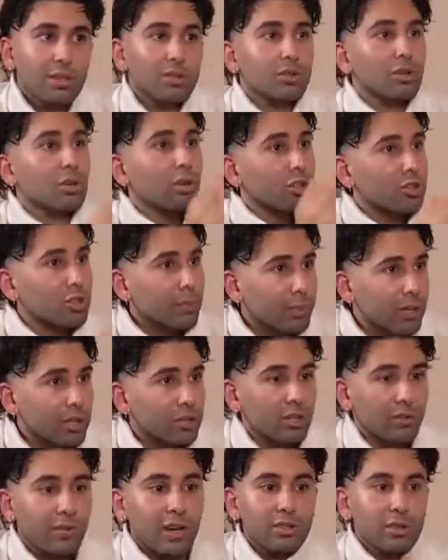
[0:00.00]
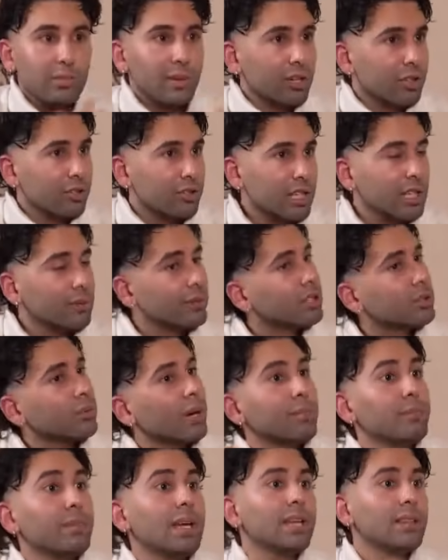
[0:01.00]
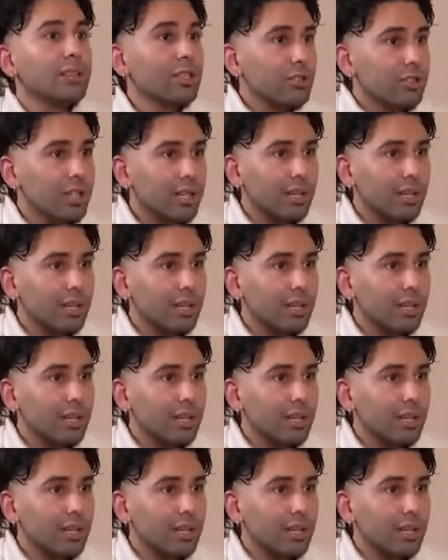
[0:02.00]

So you got your picture. If I had to make a reel with you, I made the